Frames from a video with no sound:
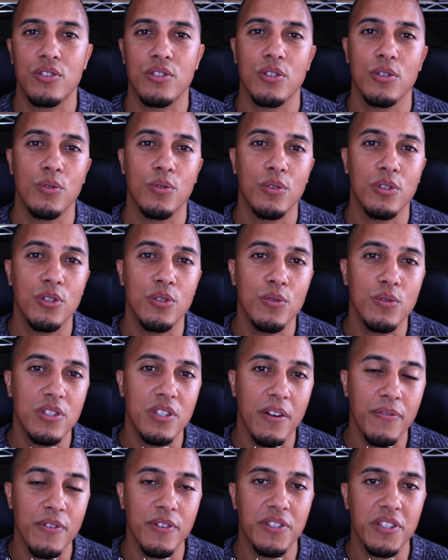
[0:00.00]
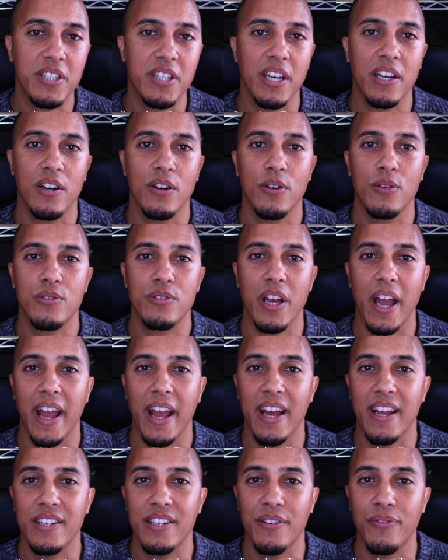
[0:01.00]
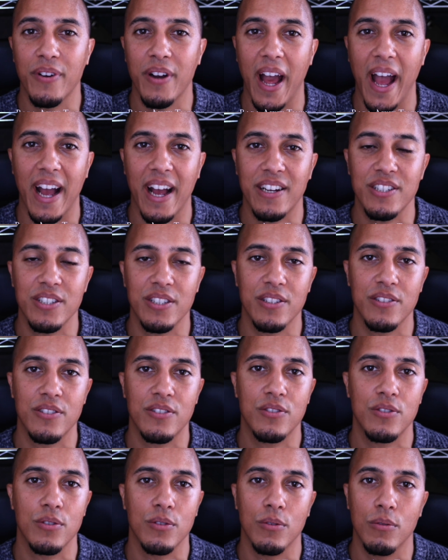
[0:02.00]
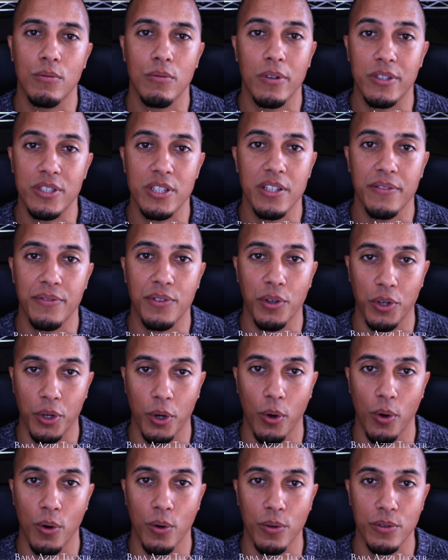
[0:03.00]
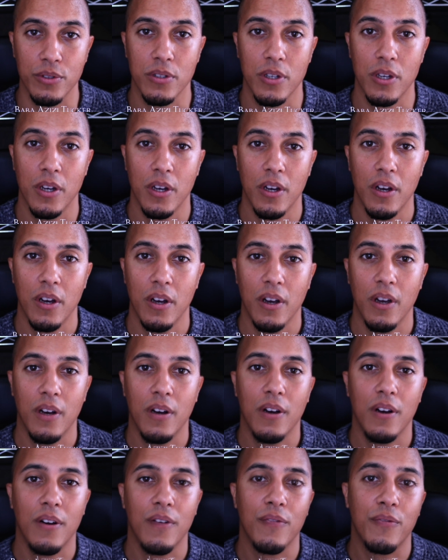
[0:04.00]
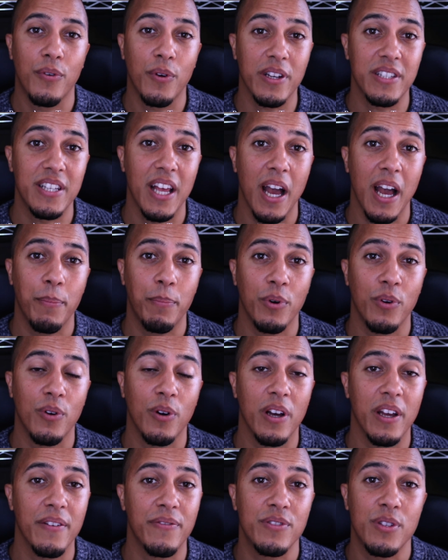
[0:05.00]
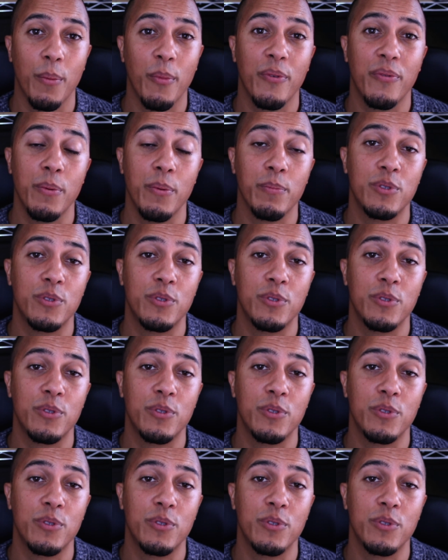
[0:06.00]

to use different skills and different actions to achieve their goals. For example, if some of them